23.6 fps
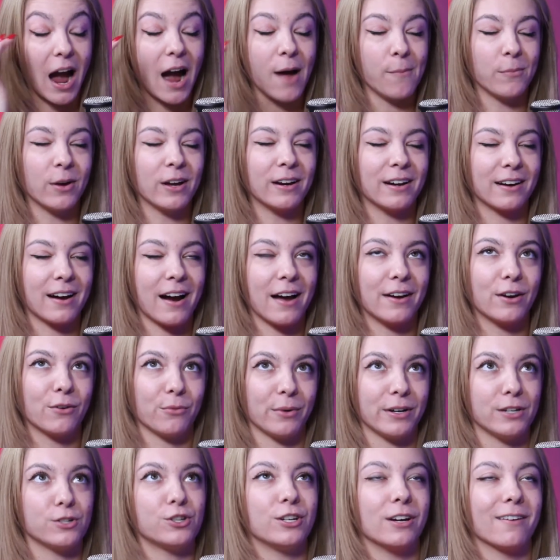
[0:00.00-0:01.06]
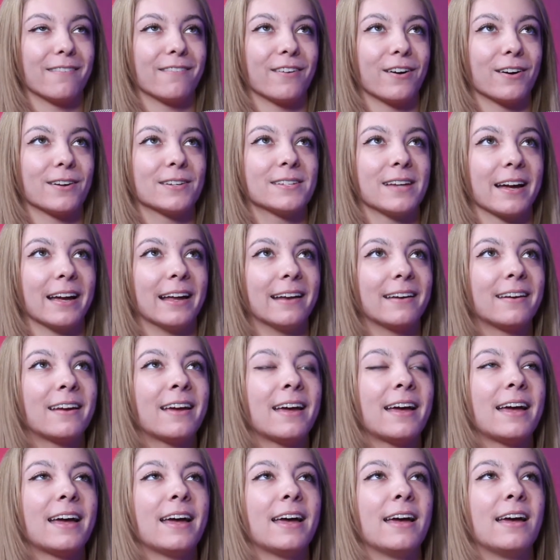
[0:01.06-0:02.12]
I'm going to kind of reach here for a second.
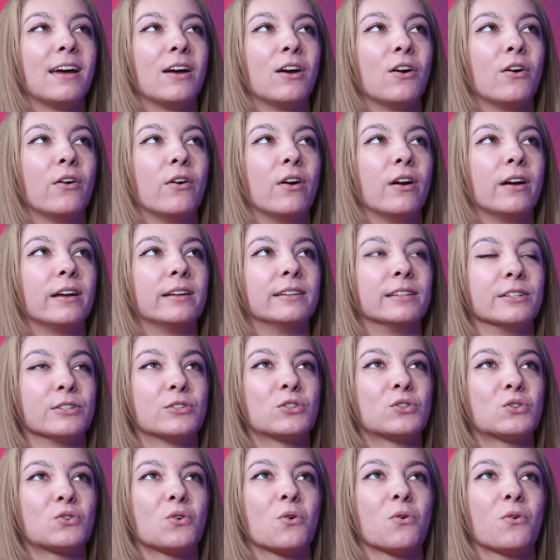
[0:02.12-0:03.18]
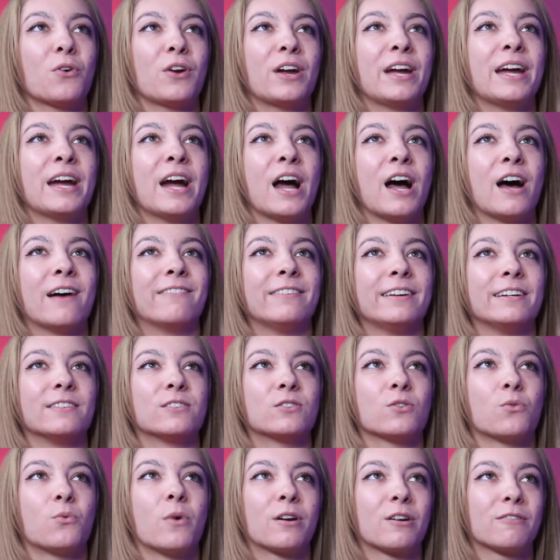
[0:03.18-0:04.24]
The story of
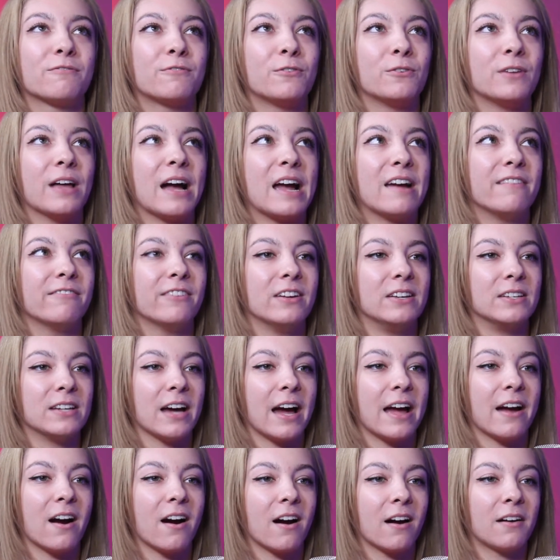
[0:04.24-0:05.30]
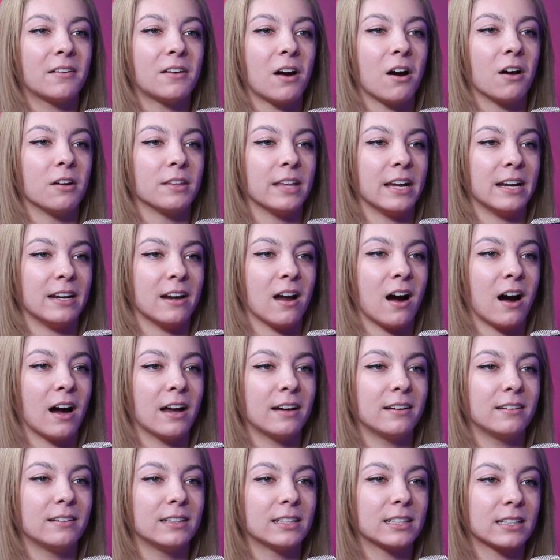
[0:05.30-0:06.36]
It's a Wonderful Life and Die Hard, are they
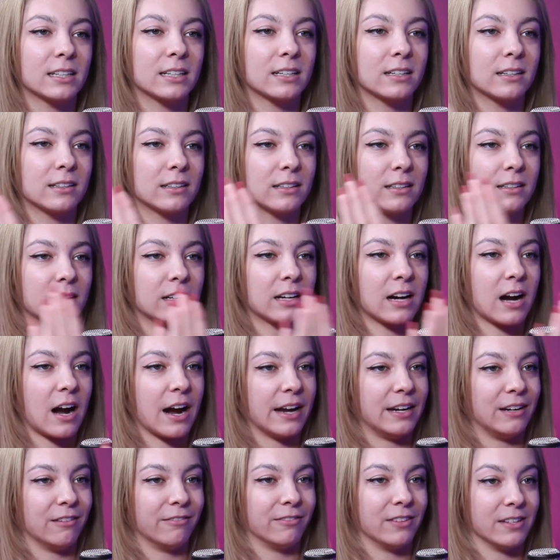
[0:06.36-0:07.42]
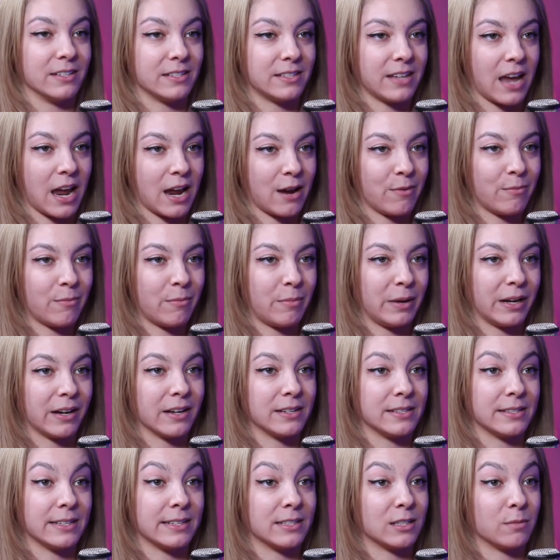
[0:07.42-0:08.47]
not kind of the same?
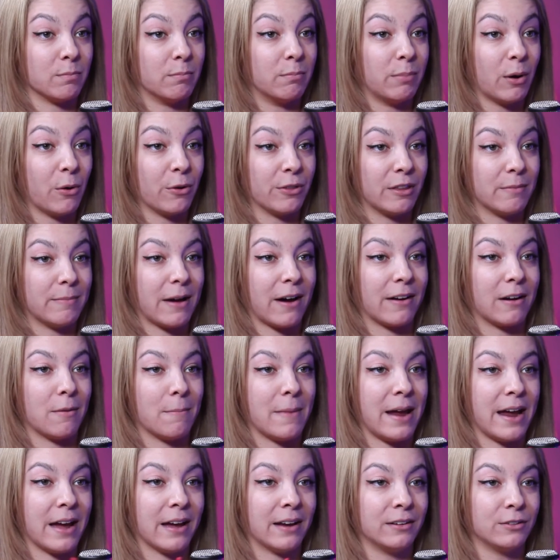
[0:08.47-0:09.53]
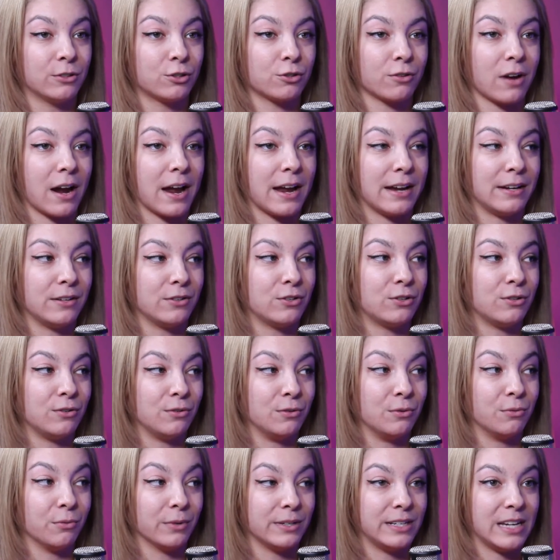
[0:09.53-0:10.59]
Because it's both about a man trying
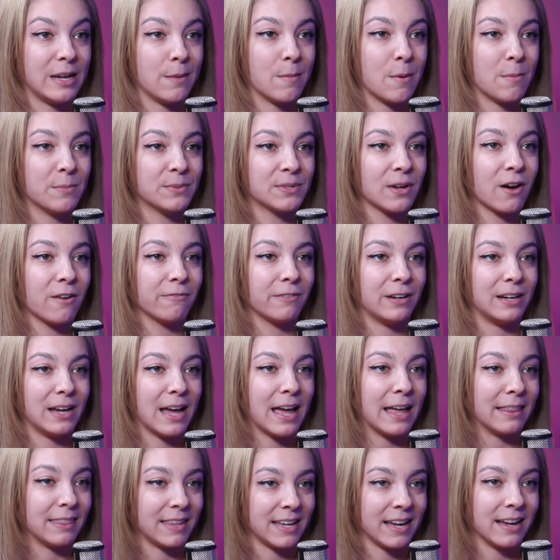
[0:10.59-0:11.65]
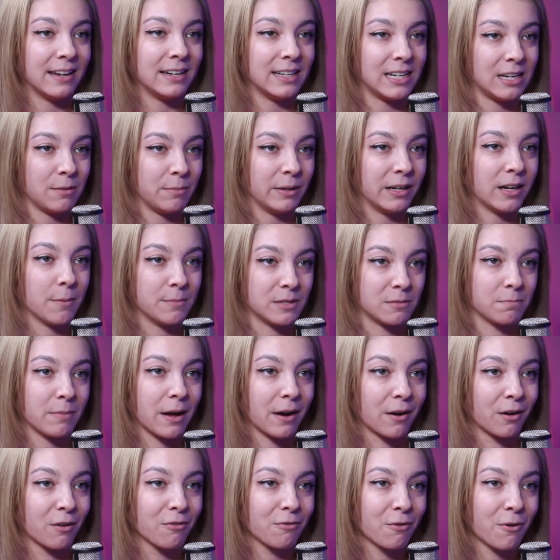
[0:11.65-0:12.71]
to redeem himself and at the end he becomes
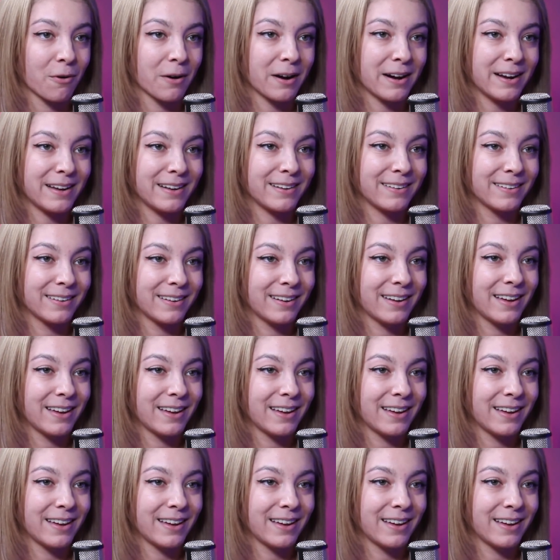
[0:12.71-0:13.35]
better for it.